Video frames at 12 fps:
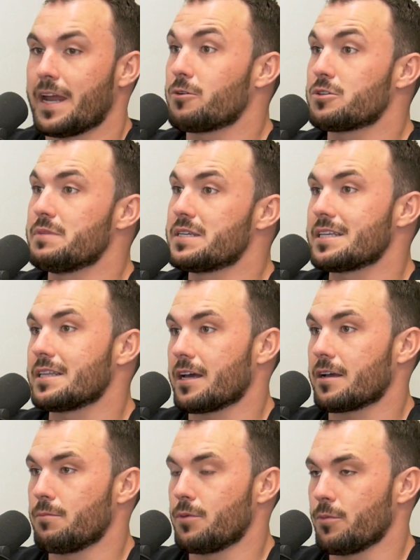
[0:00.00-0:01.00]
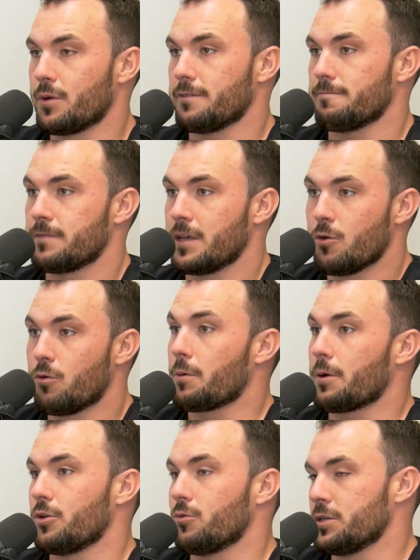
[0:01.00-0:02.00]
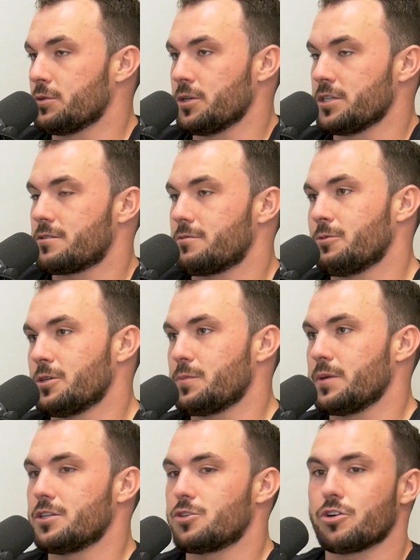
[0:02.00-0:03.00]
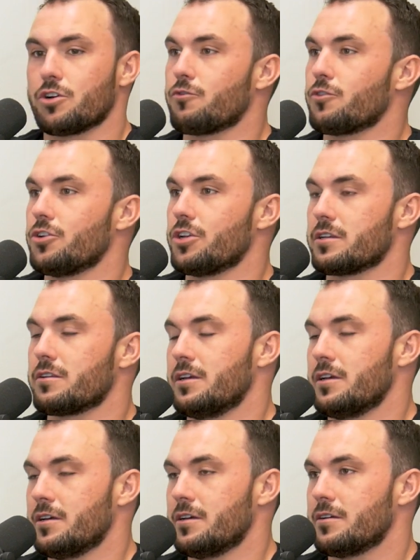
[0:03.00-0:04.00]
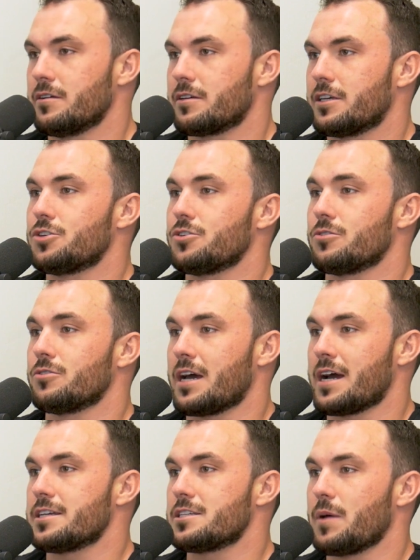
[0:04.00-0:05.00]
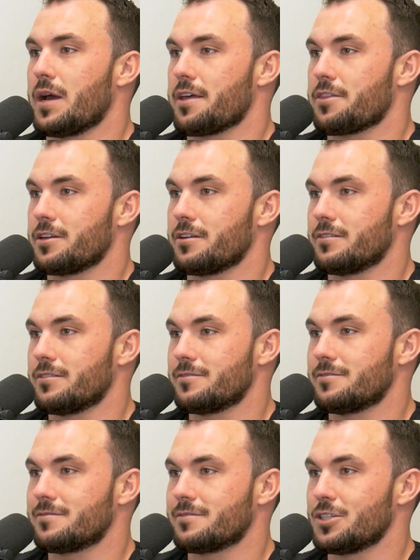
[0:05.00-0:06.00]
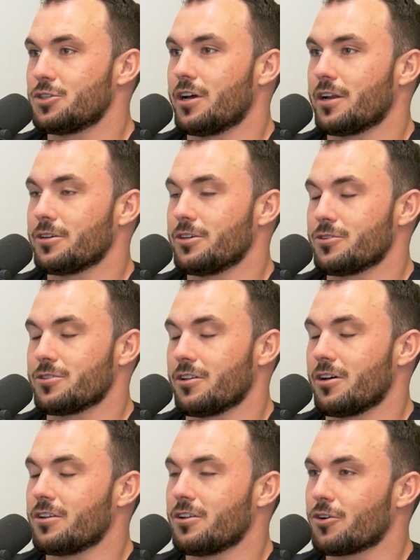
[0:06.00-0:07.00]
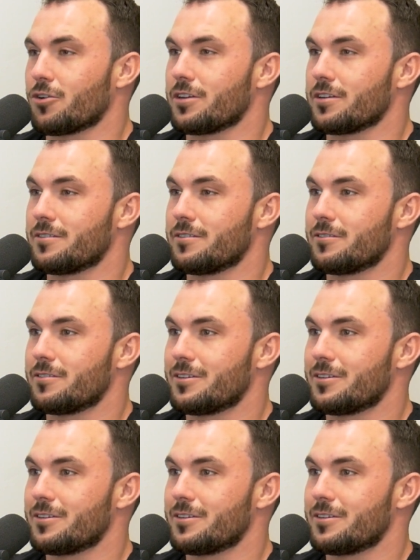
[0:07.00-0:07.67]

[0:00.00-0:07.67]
And I was missing that component. What about you? What's been the trigger for you to get your own ice bath? And because you got yours a lot longer than